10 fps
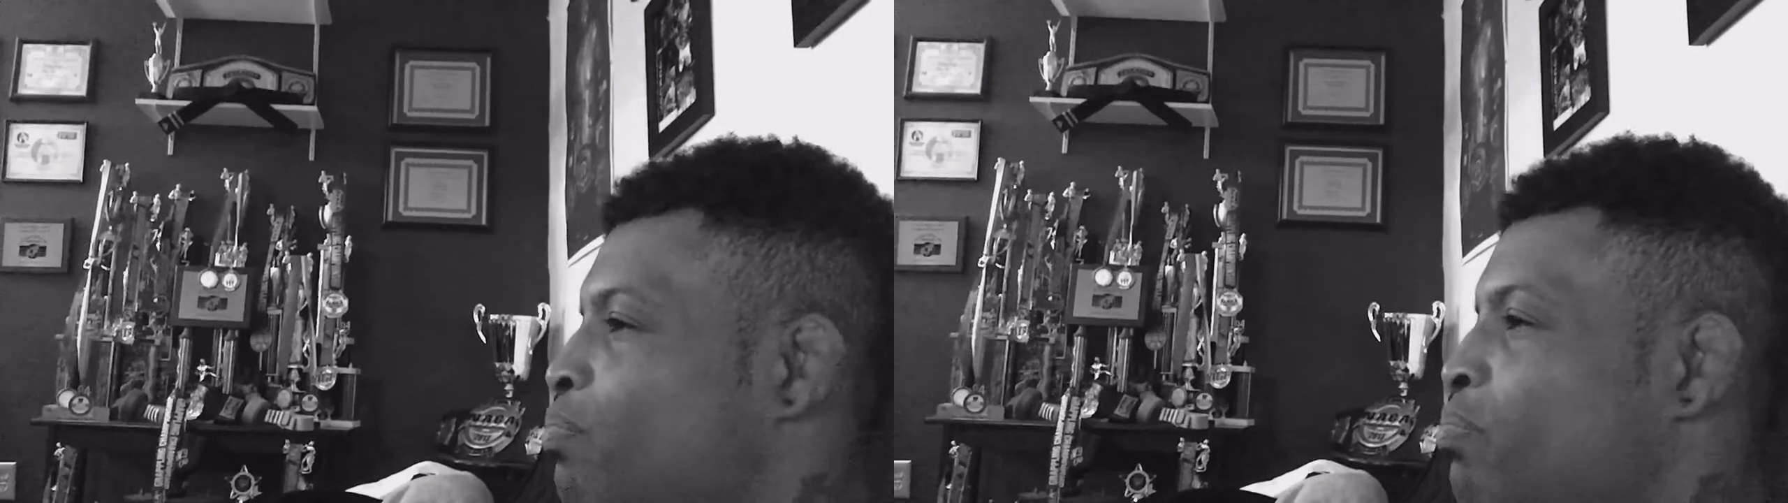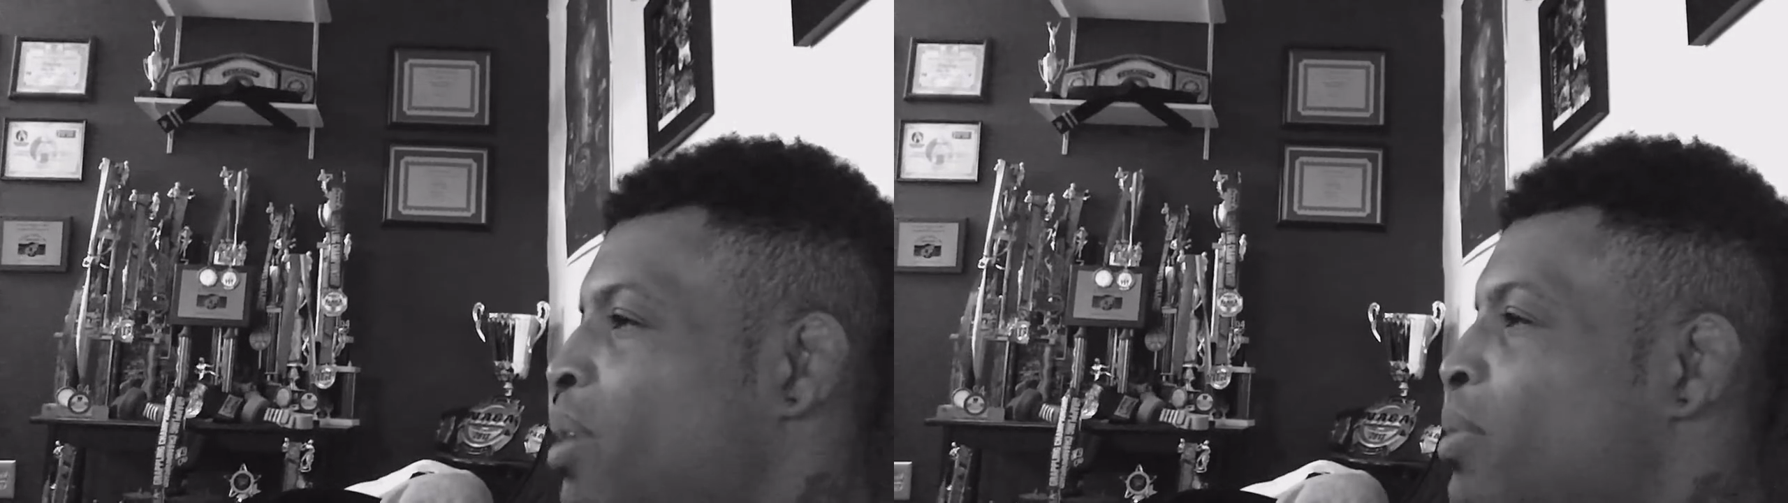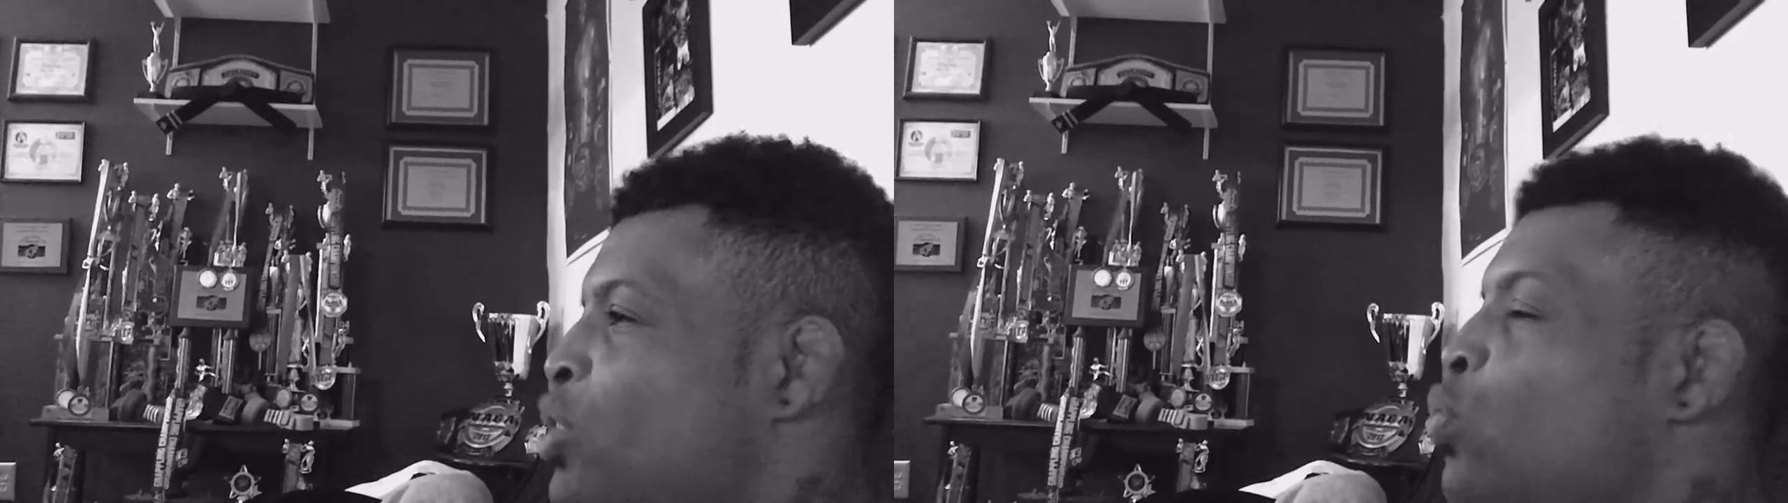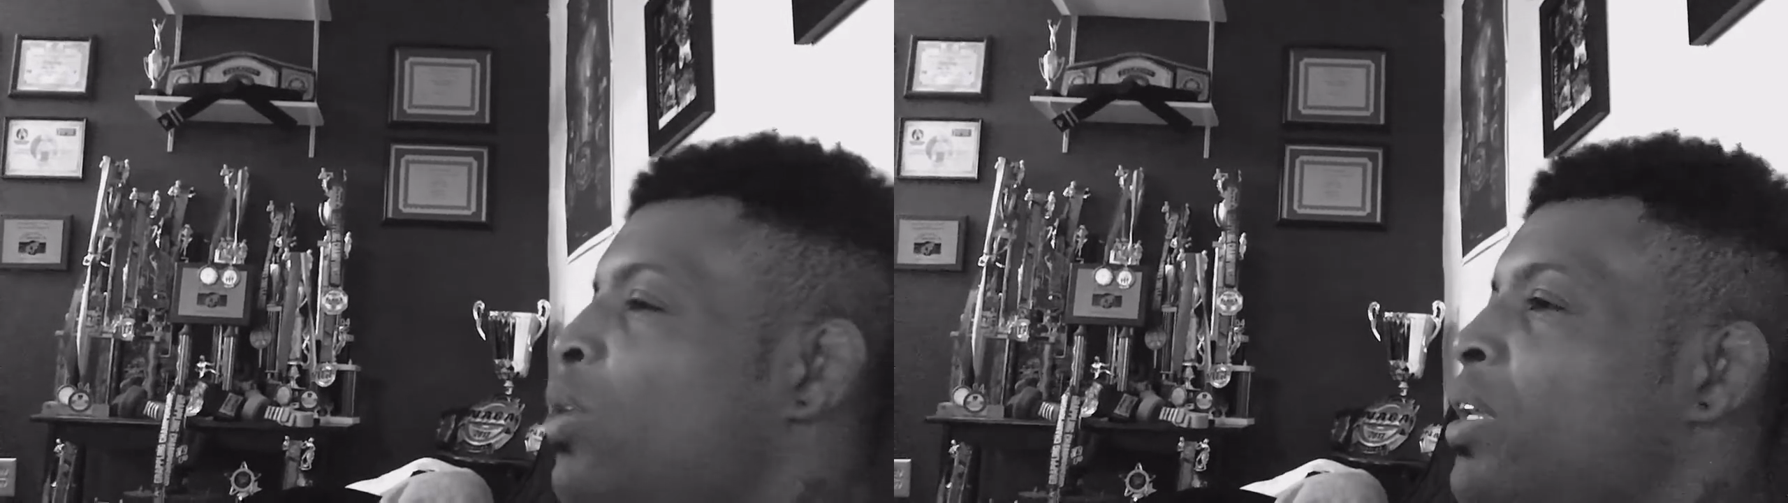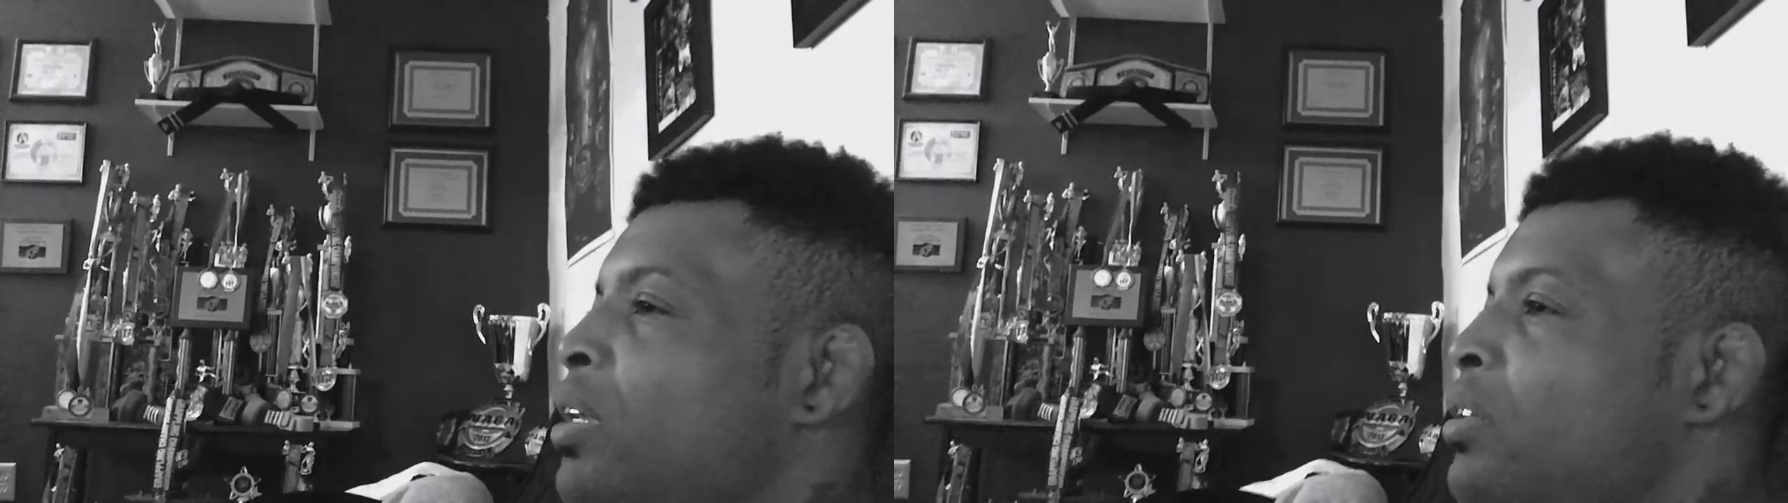maybe
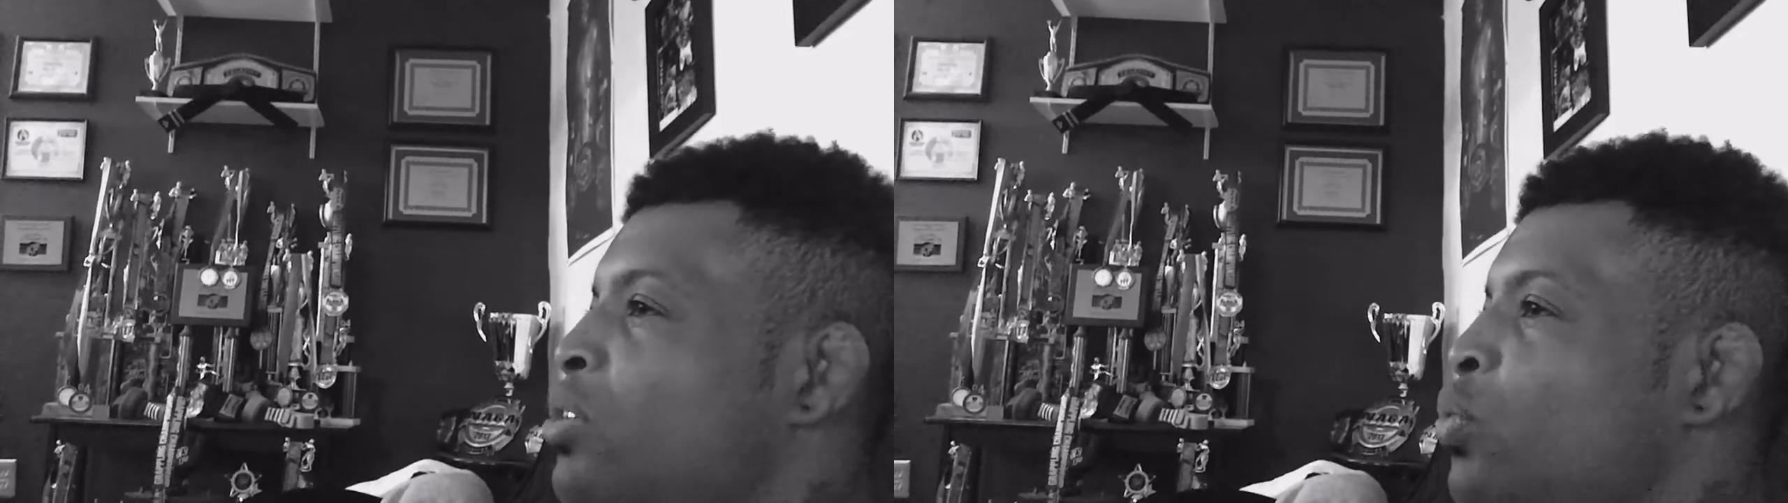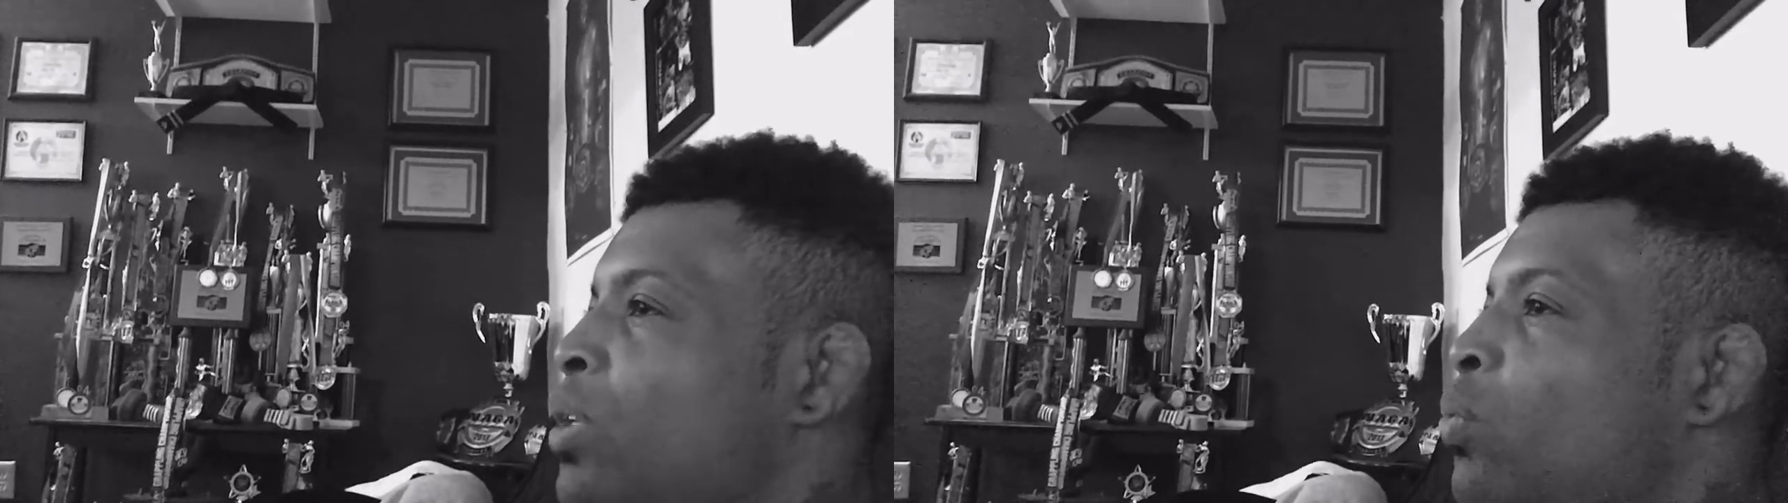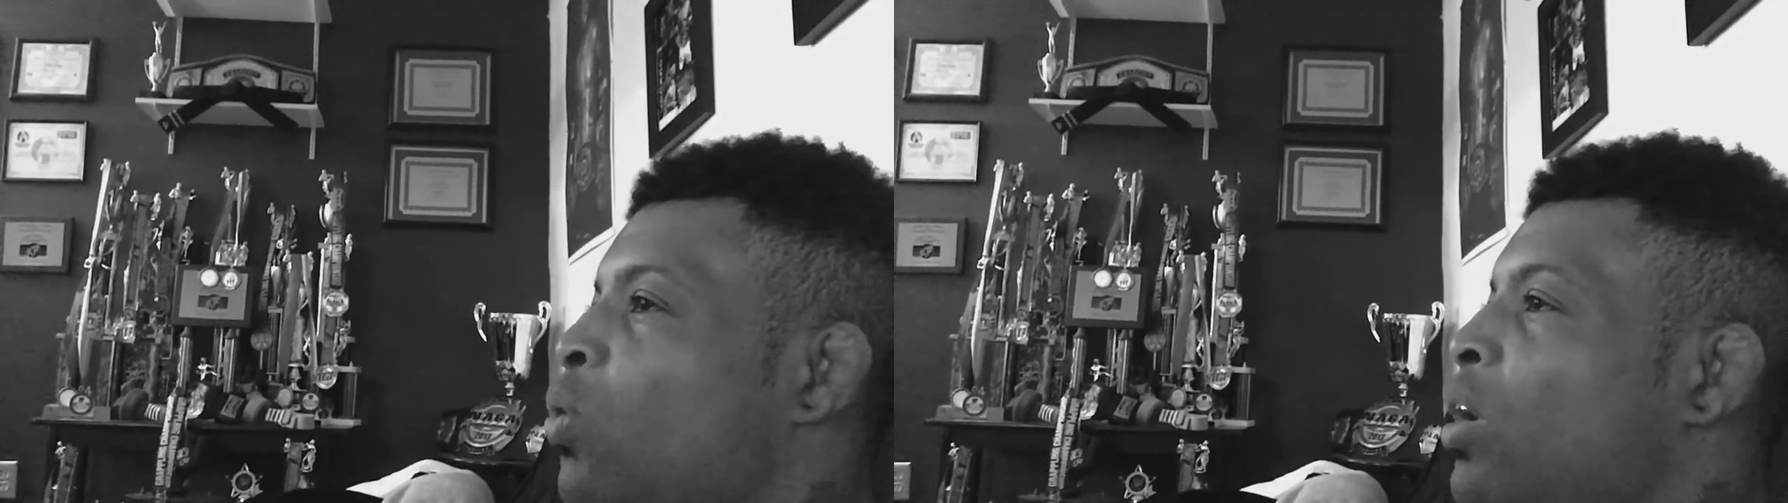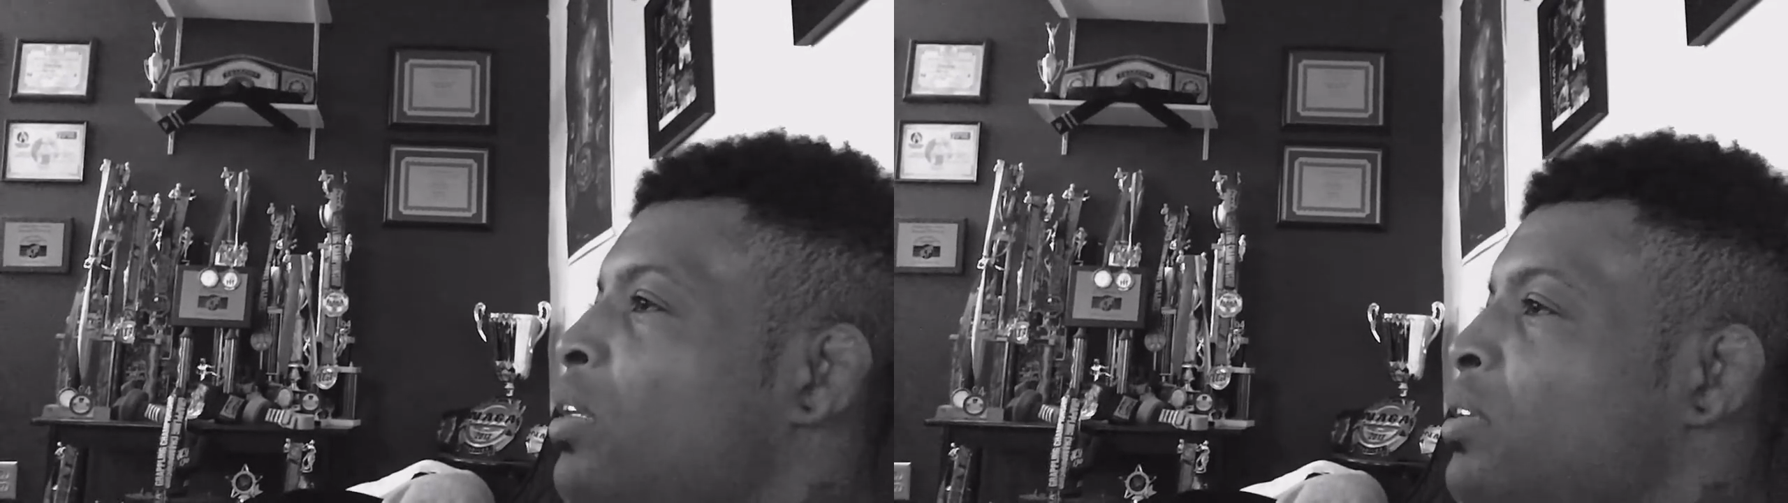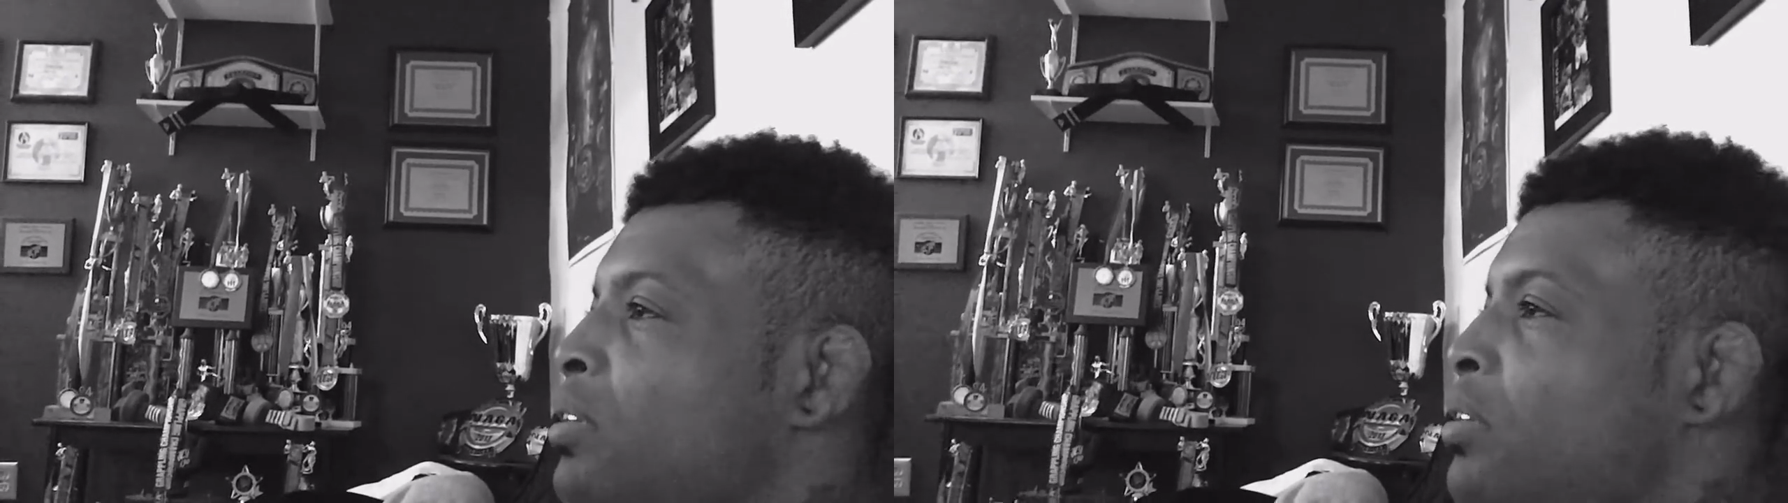20, 21,